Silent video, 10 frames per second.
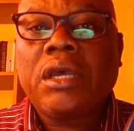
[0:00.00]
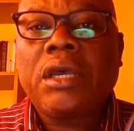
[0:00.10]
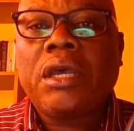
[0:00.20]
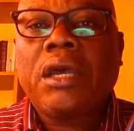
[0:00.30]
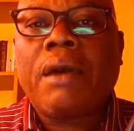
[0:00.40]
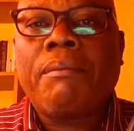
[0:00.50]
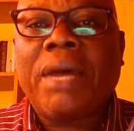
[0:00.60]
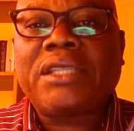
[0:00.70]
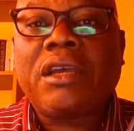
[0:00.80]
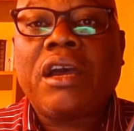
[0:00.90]
a matter
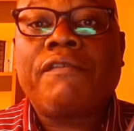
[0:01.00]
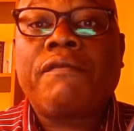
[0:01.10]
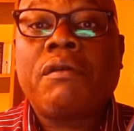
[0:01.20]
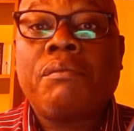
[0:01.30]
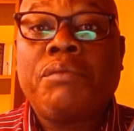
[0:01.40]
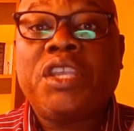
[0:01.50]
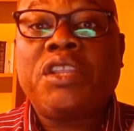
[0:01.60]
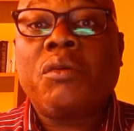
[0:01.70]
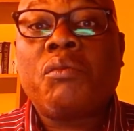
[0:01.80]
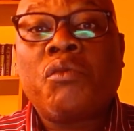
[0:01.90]
of being
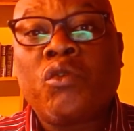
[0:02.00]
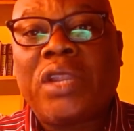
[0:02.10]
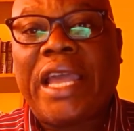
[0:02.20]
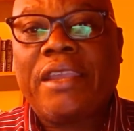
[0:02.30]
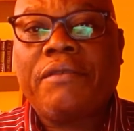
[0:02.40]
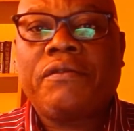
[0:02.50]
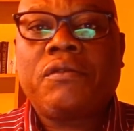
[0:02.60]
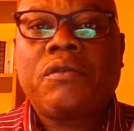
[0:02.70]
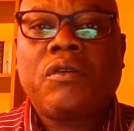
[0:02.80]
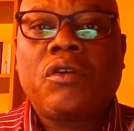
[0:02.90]
pro-life
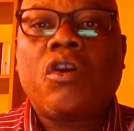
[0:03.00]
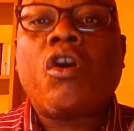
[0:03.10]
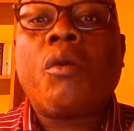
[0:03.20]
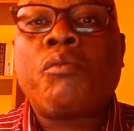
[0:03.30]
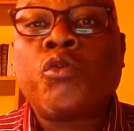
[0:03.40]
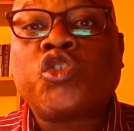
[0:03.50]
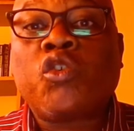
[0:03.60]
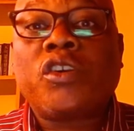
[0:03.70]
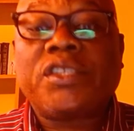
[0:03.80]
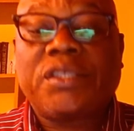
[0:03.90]
or
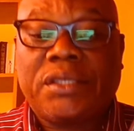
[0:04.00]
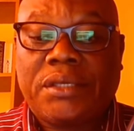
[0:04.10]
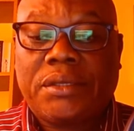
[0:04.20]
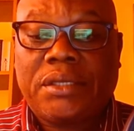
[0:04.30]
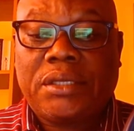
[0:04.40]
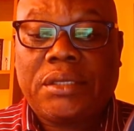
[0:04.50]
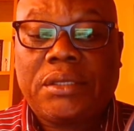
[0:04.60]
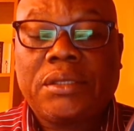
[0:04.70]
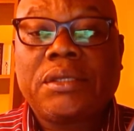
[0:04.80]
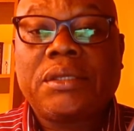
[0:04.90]
pro-choice.
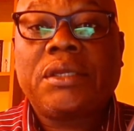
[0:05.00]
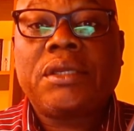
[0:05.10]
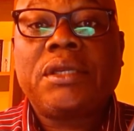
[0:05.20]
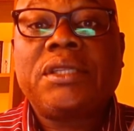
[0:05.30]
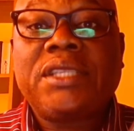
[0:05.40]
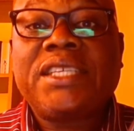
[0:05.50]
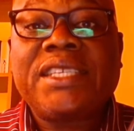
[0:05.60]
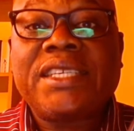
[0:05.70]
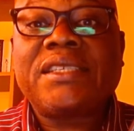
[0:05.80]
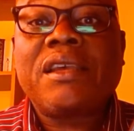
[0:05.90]
This is
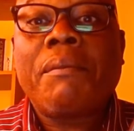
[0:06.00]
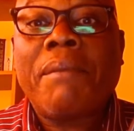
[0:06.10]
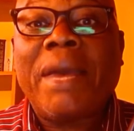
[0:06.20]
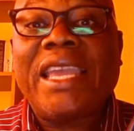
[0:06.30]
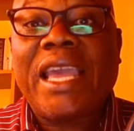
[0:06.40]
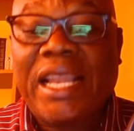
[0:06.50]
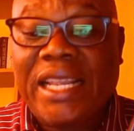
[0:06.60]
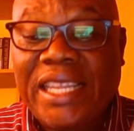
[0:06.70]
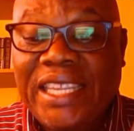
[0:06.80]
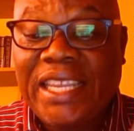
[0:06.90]
my
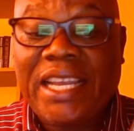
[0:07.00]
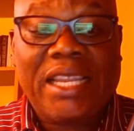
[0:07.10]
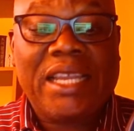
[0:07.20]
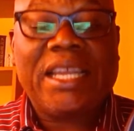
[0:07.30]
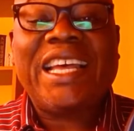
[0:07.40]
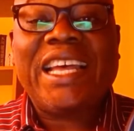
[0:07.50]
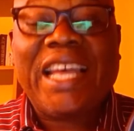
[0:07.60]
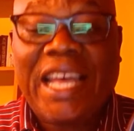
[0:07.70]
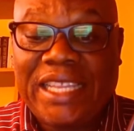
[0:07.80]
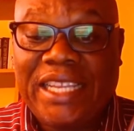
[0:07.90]
legal
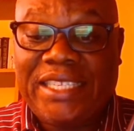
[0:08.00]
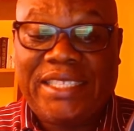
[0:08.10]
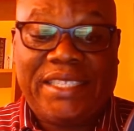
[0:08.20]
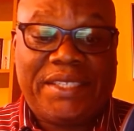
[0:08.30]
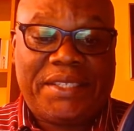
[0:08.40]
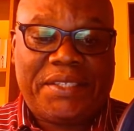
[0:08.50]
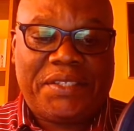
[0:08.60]
analysis.